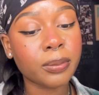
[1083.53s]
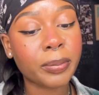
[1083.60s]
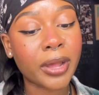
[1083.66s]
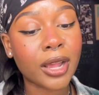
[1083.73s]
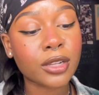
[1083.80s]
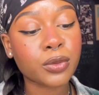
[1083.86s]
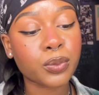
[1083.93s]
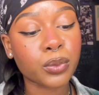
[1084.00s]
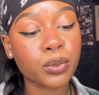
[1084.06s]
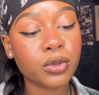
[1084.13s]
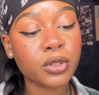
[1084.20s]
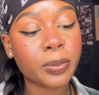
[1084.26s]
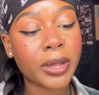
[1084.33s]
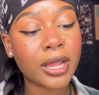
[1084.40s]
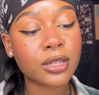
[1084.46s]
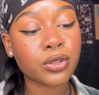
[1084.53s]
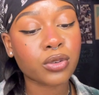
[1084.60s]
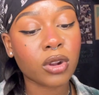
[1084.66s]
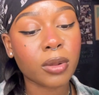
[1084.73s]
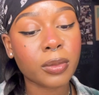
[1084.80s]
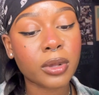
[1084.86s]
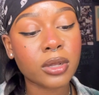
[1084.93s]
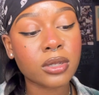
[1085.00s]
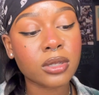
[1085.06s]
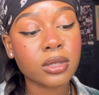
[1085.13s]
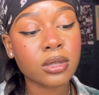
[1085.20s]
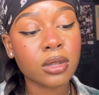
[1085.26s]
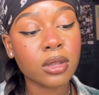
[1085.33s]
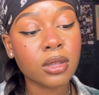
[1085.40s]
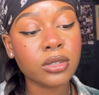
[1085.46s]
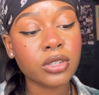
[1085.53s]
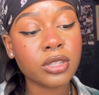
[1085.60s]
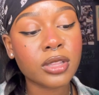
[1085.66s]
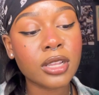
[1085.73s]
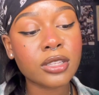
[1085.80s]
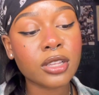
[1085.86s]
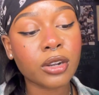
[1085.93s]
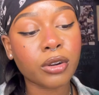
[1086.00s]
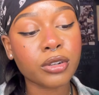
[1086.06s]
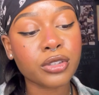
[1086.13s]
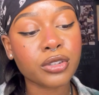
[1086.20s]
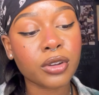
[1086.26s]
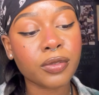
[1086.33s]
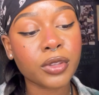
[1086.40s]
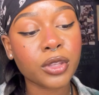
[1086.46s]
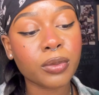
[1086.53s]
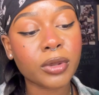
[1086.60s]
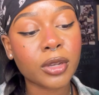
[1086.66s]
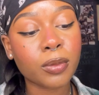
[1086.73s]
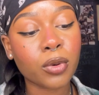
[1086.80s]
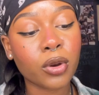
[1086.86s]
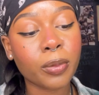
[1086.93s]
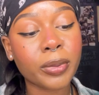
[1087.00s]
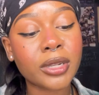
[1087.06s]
past wounds, past traumas, just things that aren't serving you anymore.